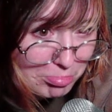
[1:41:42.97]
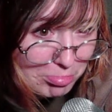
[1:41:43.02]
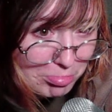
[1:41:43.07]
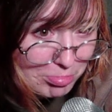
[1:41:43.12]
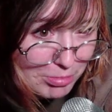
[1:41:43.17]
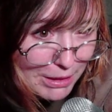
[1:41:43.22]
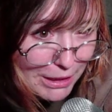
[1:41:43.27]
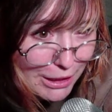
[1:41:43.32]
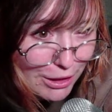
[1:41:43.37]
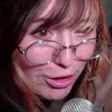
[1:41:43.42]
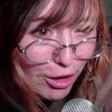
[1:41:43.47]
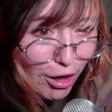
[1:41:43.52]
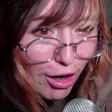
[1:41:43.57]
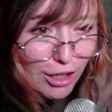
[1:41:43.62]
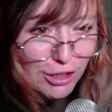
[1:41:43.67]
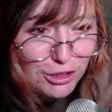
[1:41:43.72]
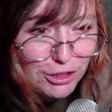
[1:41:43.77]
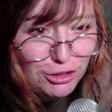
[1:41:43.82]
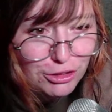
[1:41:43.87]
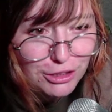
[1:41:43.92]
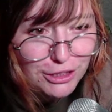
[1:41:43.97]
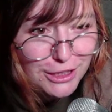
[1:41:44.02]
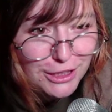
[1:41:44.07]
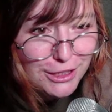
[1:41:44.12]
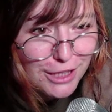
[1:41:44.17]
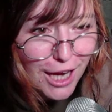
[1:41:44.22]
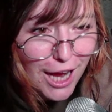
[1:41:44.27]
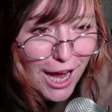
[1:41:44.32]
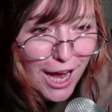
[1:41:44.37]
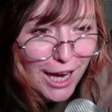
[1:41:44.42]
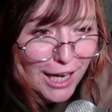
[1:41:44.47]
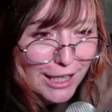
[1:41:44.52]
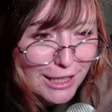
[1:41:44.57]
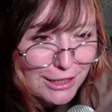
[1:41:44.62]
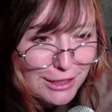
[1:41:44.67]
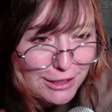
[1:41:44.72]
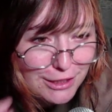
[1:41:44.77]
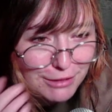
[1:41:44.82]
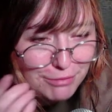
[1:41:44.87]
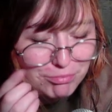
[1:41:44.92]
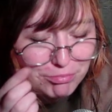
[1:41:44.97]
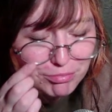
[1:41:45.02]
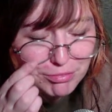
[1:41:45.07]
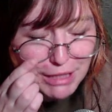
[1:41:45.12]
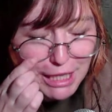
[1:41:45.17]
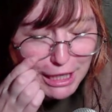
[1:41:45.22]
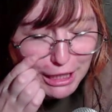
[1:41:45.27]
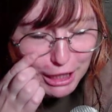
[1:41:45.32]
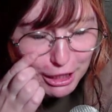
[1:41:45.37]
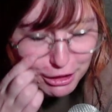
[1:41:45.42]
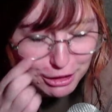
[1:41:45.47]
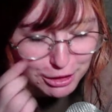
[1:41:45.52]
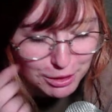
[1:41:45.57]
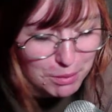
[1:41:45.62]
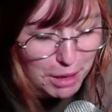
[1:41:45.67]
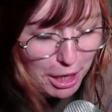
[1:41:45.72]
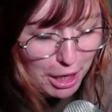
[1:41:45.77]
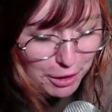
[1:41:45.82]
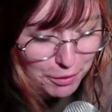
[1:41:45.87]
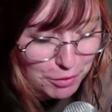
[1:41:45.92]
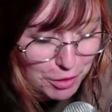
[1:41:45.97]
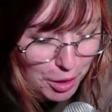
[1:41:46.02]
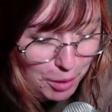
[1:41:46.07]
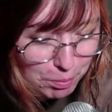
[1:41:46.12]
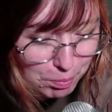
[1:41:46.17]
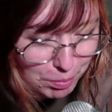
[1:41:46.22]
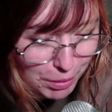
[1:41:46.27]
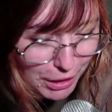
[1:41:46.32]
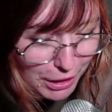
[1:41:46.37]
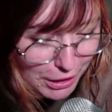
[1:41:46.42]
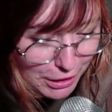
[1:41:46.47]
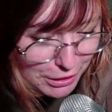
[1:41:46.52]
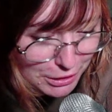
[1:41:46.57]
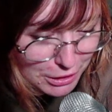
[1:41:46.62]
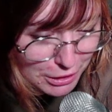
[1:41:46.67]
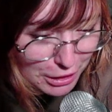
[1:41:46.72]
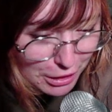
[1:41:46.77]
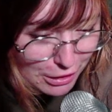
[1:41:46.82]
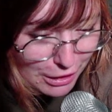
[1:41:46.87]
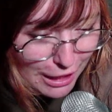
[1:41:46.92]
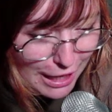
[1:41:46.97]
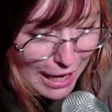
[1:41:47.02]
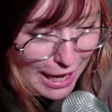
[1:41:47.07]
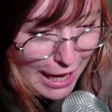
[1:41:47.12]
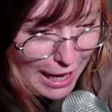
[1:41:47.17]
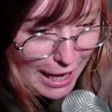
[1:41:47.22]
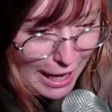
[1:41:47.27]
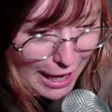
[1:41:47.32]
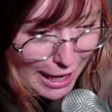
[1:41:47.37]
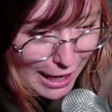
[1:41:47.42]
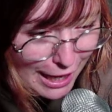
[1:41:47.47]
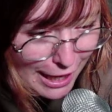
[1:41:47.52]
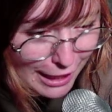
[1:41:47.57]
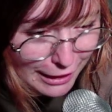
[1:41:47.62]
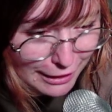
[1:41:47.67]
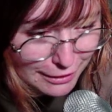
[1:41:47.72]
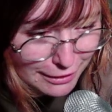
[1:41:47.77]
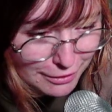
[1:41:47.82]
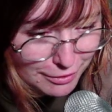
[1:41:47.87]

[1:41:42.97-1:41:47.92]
He got ostracized. They kicked him out of the pigs clan.